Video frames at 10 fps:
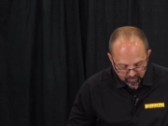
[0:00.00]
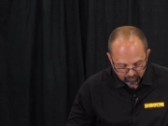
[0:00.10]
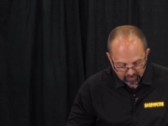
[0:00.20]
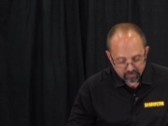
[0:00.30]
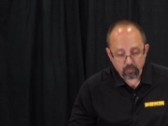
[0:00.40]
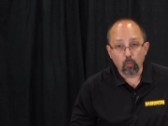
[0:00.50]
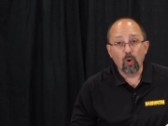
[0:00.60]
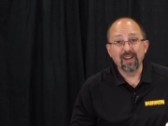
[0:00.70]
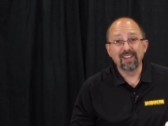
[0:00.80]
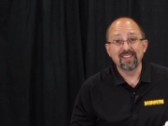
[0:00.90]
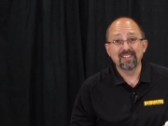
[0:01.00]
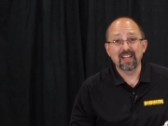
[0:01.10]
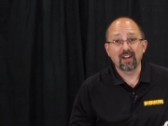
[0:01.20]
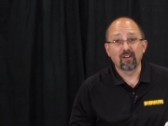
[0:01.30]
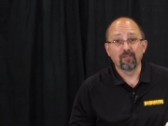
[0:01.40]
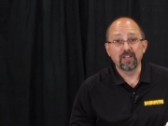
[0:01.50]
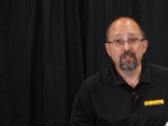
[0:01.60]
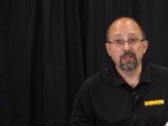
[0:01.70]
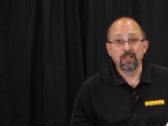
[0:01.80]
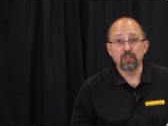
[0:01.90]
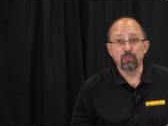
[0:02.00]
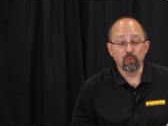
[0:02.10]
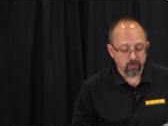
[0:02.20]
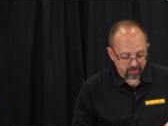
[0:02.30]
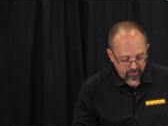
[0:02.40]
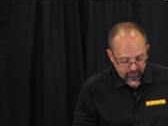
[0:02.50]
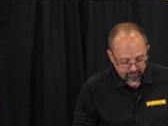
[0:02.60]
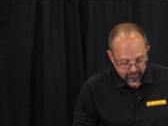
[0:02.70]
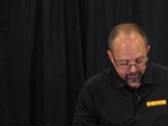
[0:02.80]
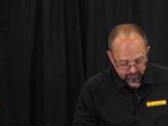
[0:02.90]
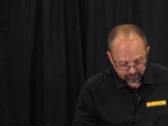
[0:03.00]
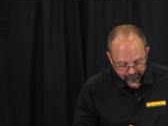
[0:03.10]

plus 1 in the center of each of these spool cylinders.